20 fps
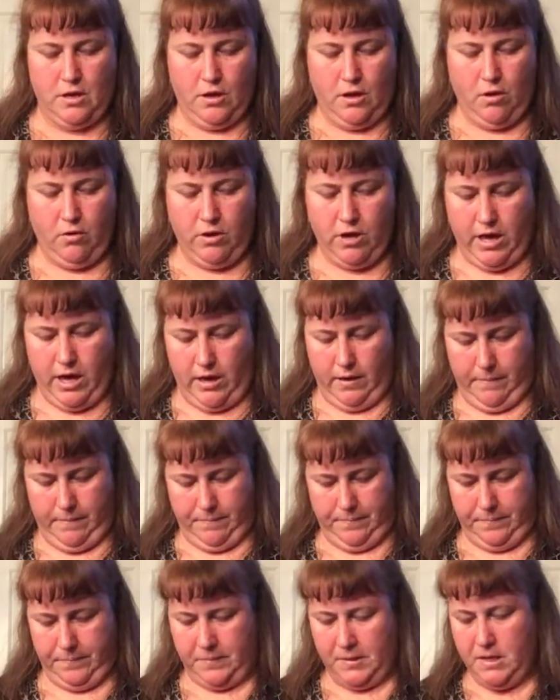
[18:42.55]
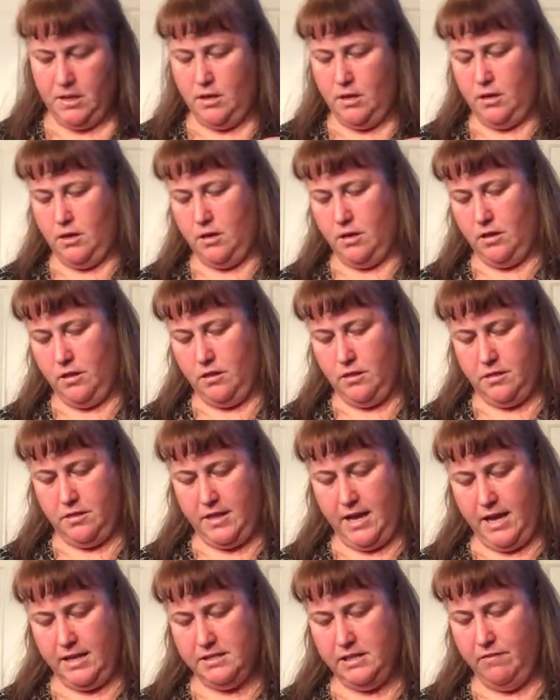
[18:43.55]
Okay,
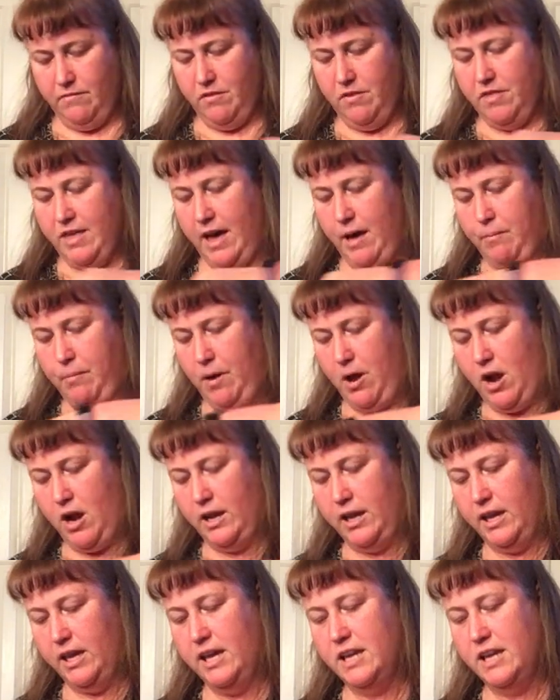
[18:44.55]
that's it for that pocket.